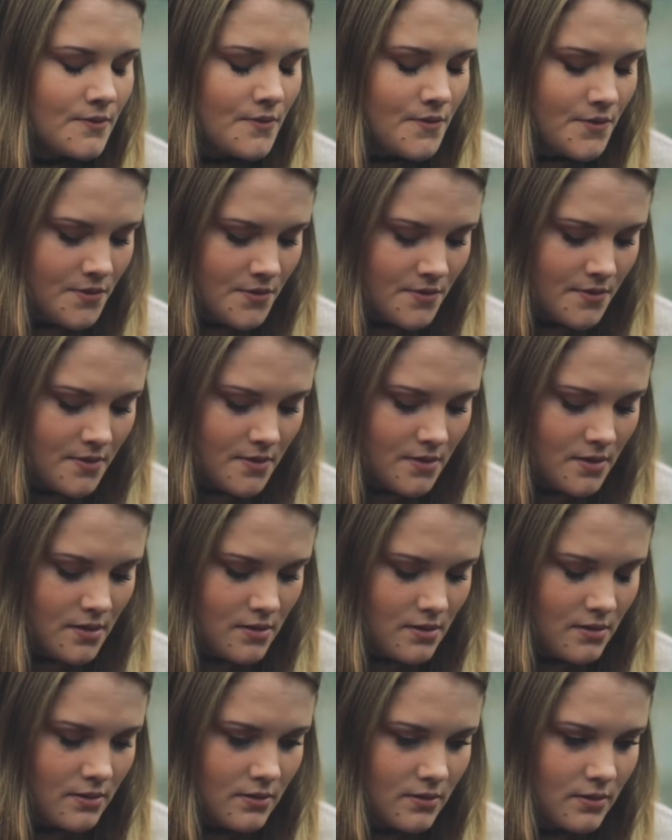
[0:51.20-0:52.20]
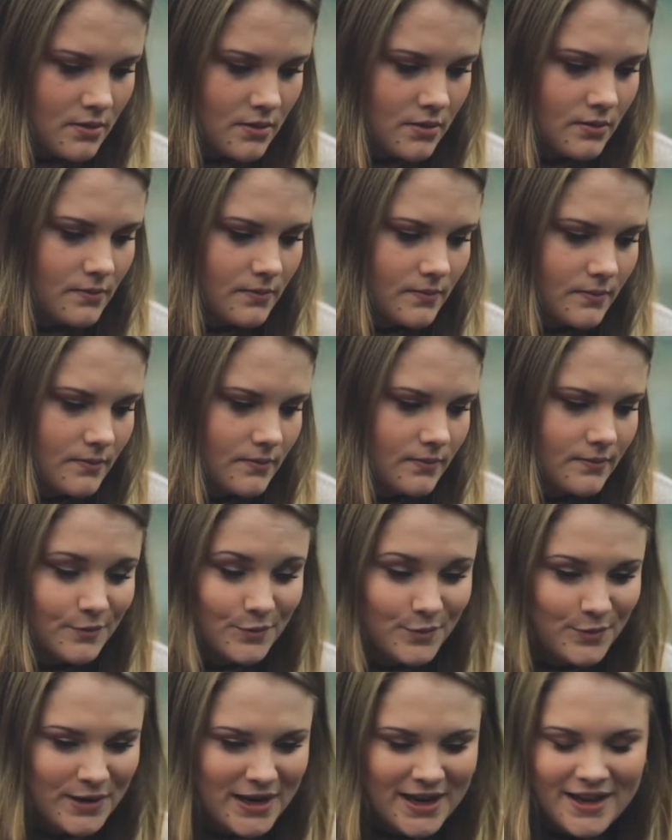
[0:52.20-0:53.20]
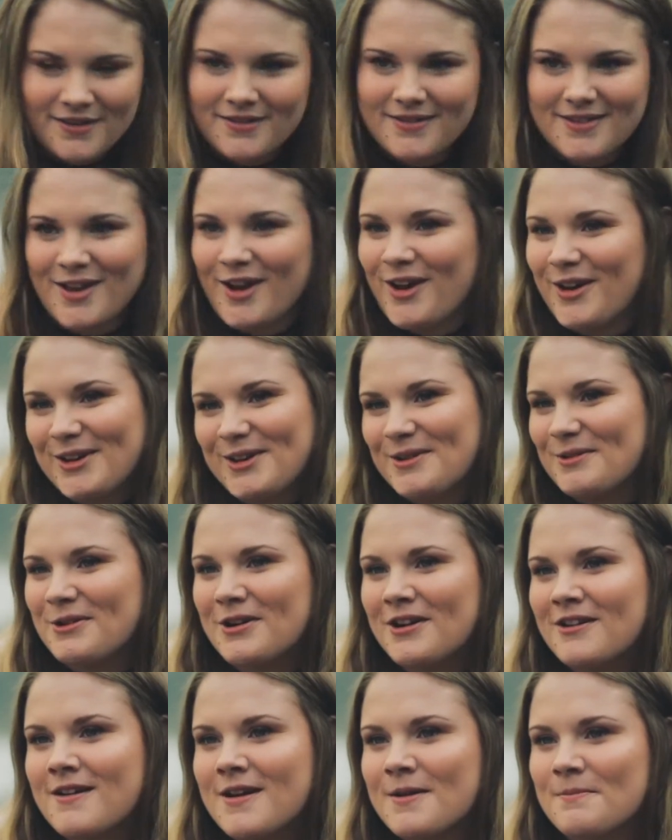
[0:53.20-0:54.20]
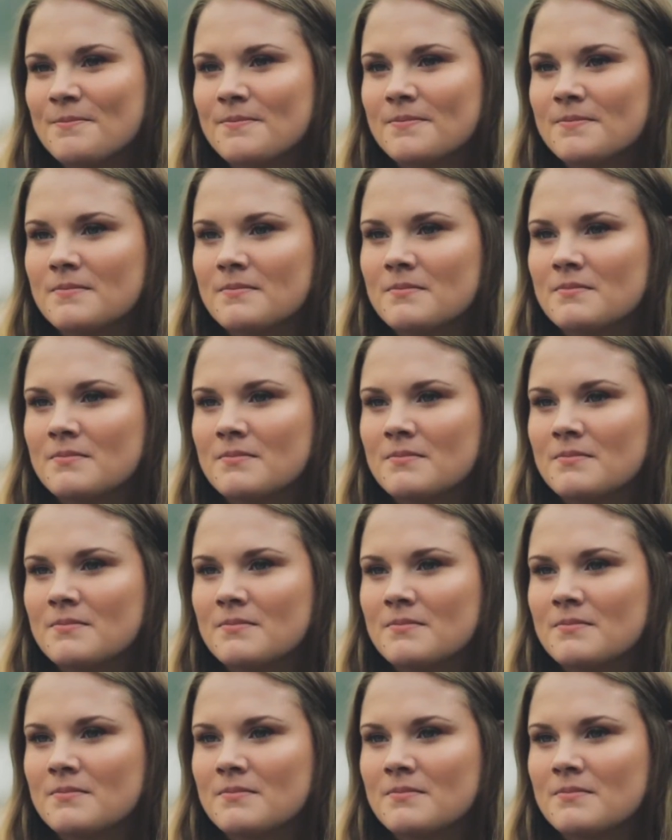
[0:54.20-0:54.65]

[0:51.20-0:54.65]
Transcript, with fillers: Uh, what now? What I thought you were. You have these